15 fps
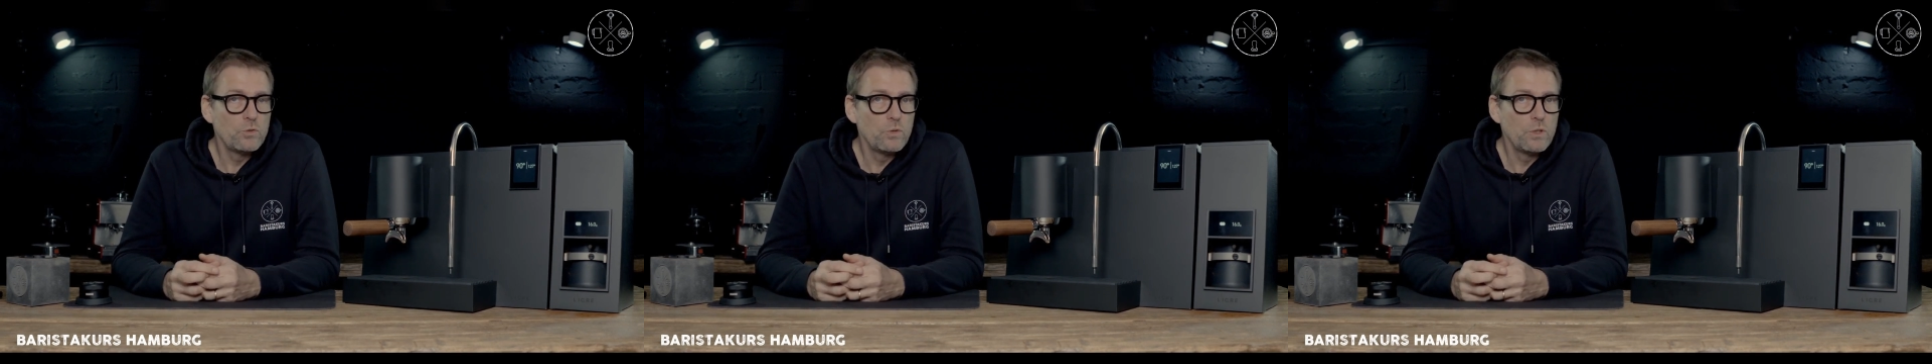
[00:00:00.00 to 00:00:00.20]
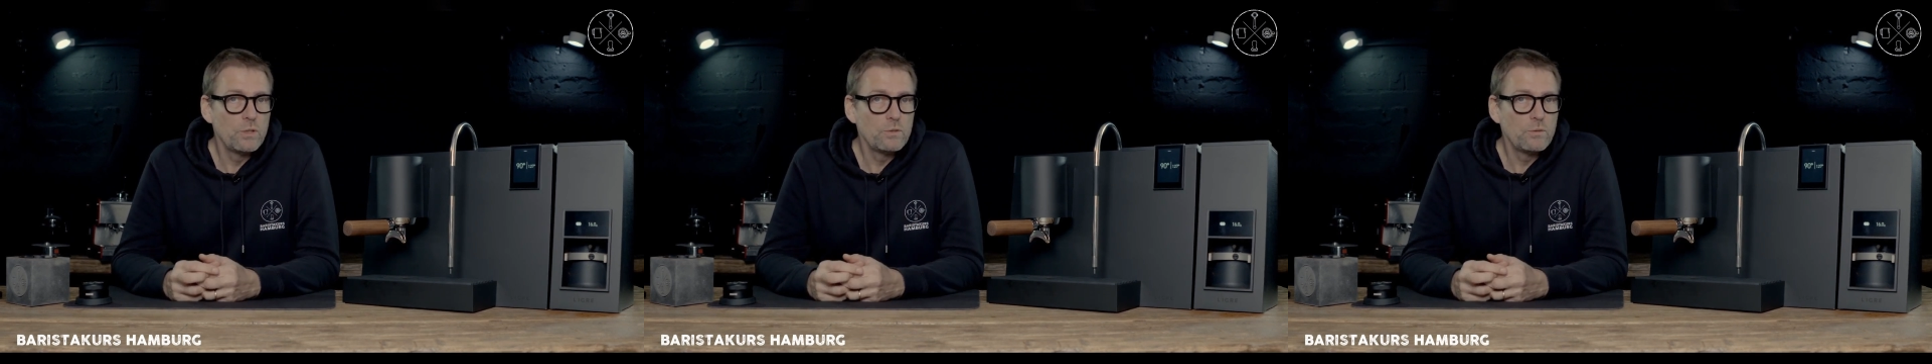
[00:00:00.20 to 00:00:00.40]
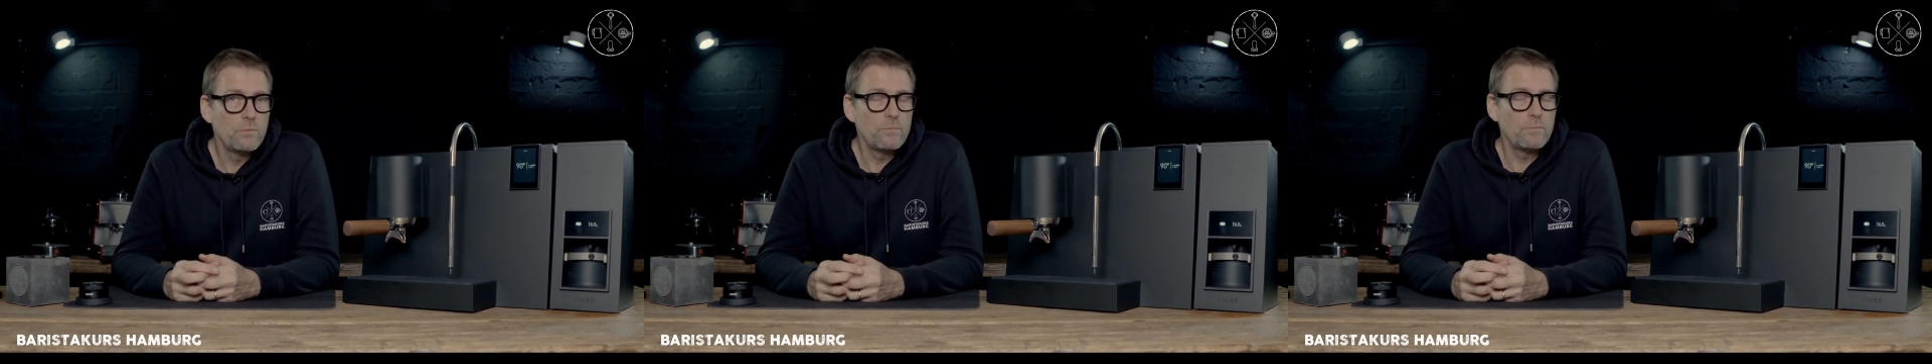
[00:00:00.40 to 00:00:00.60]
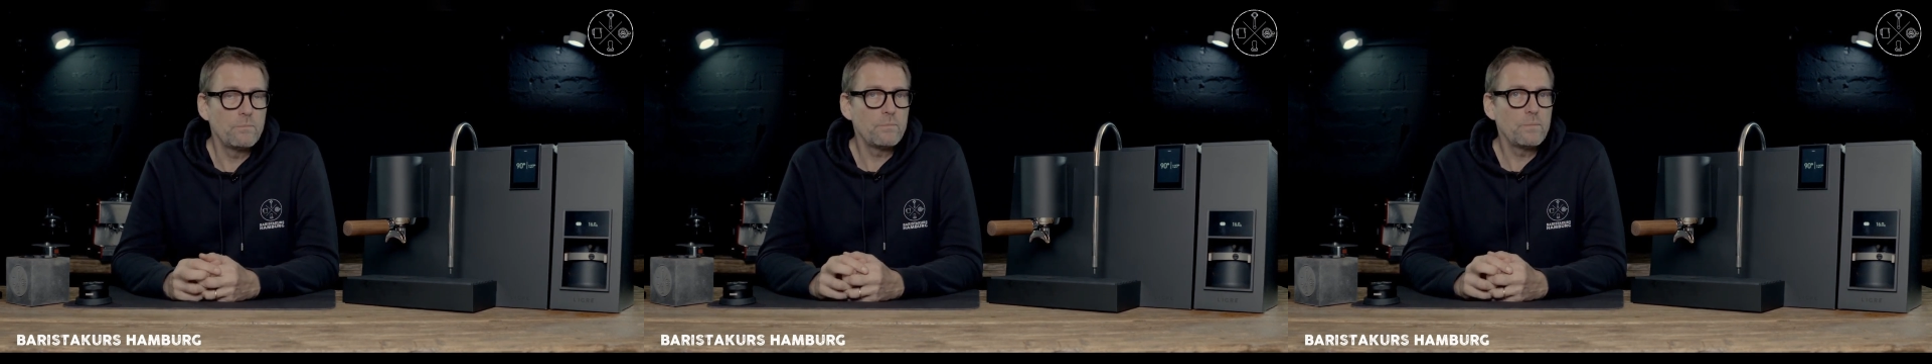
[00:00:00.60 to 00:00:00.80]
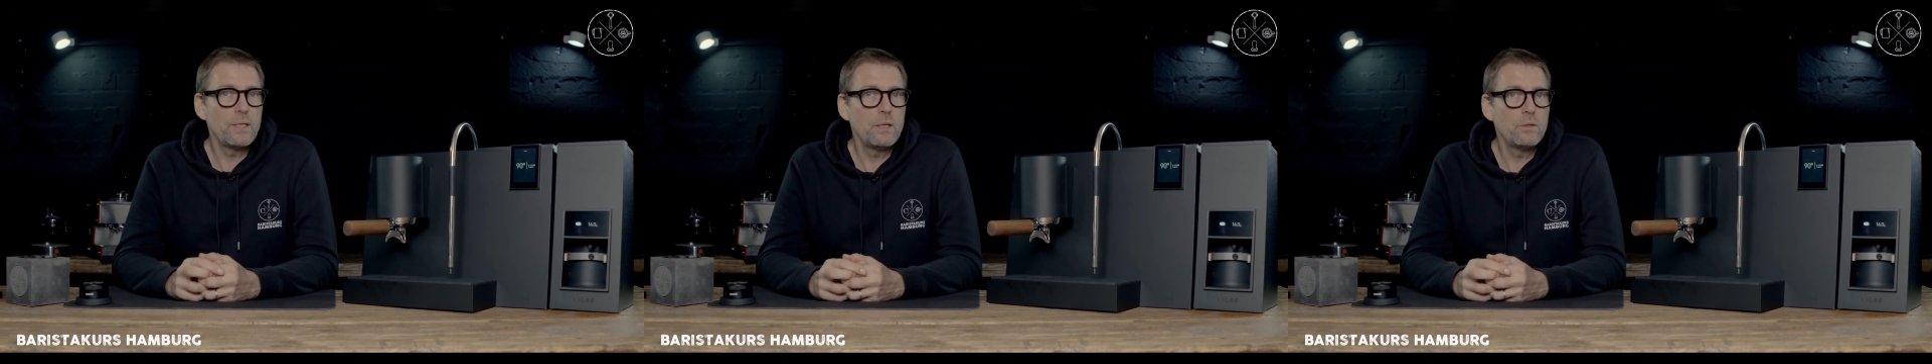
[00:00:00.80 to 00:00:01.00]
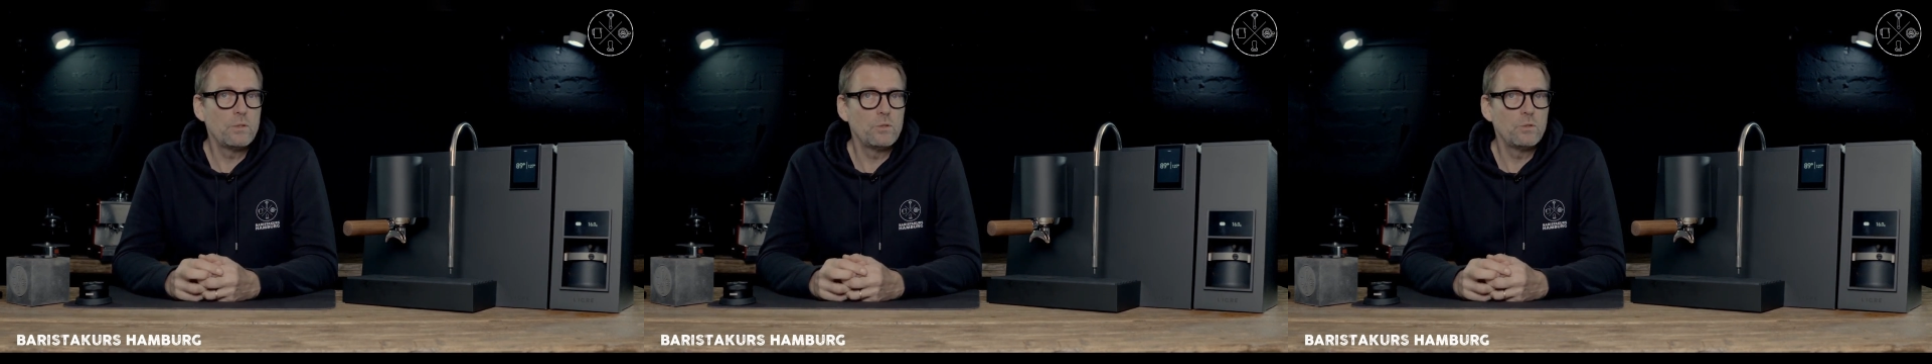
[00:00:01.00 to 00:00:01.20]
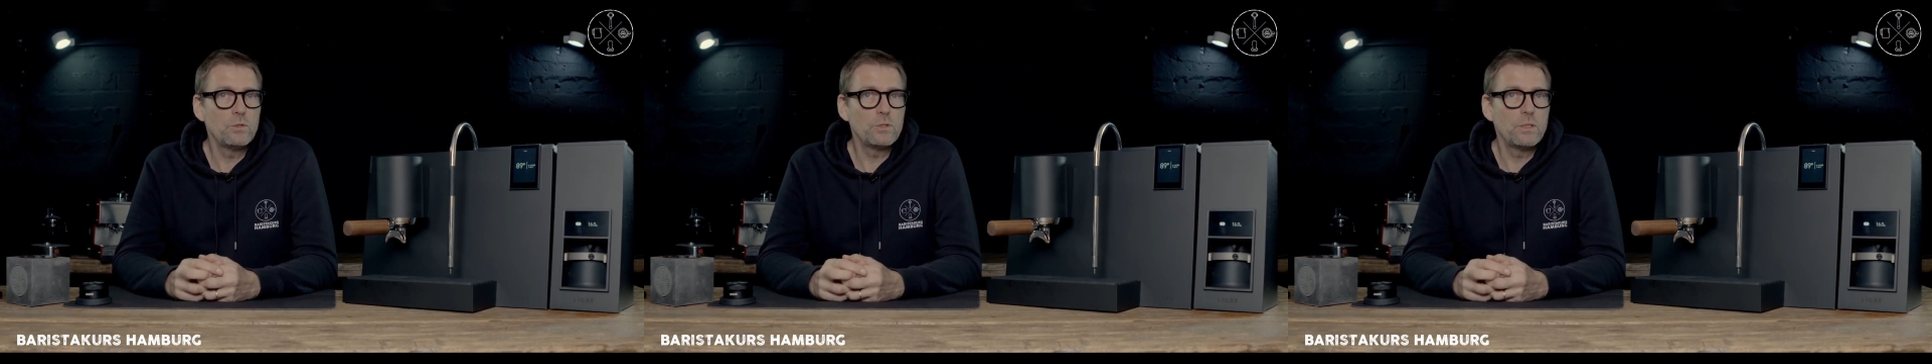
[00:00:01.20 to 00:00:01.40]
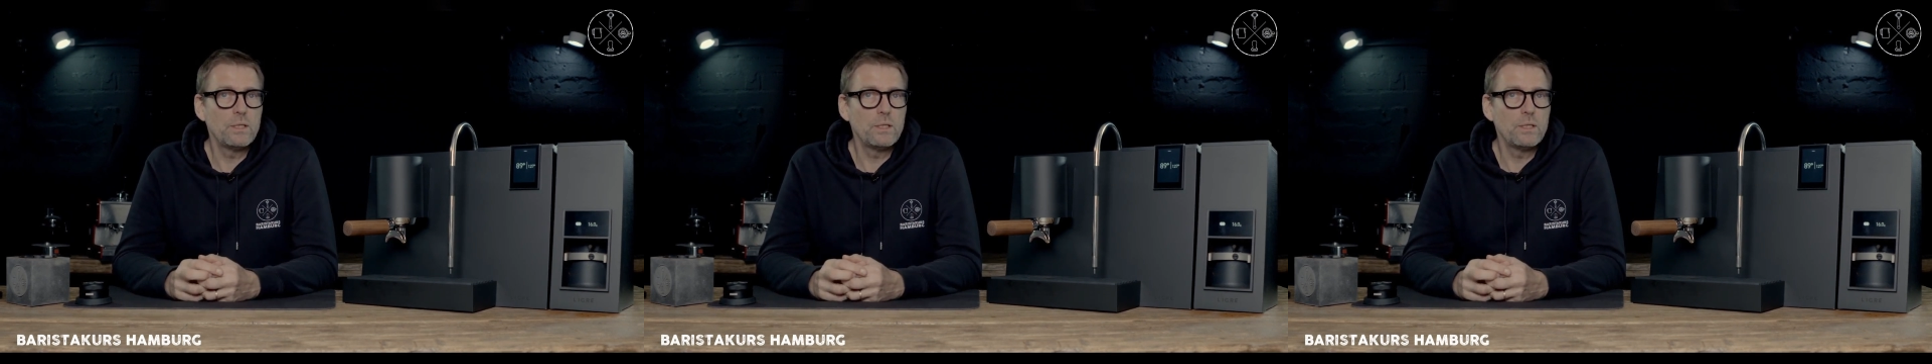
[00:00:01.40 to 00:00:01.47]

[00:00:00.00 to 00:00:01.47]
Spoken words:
you 1,000 good